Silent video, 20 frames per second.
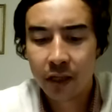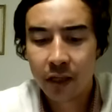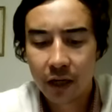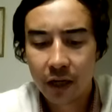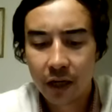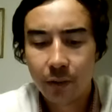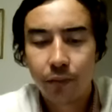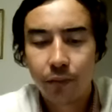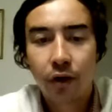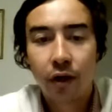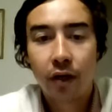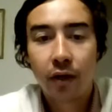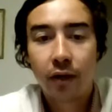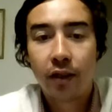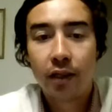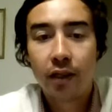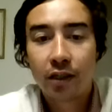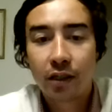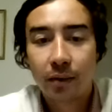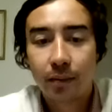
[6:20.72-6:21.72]
is going to get a
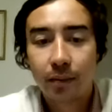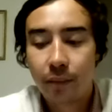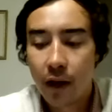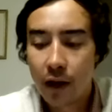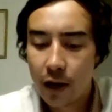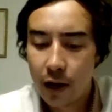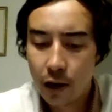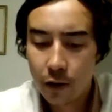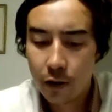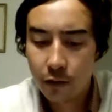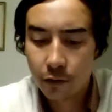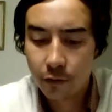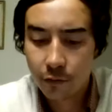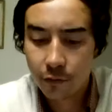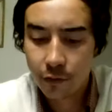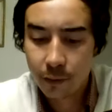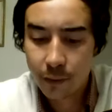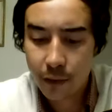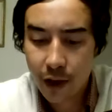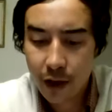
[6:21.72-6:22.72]
pretty decent payout
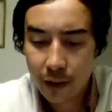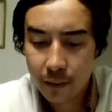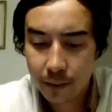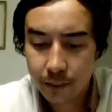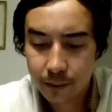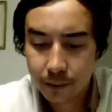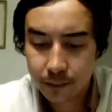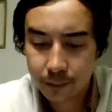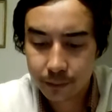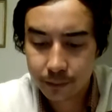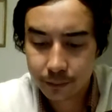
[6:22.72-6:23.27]
from that.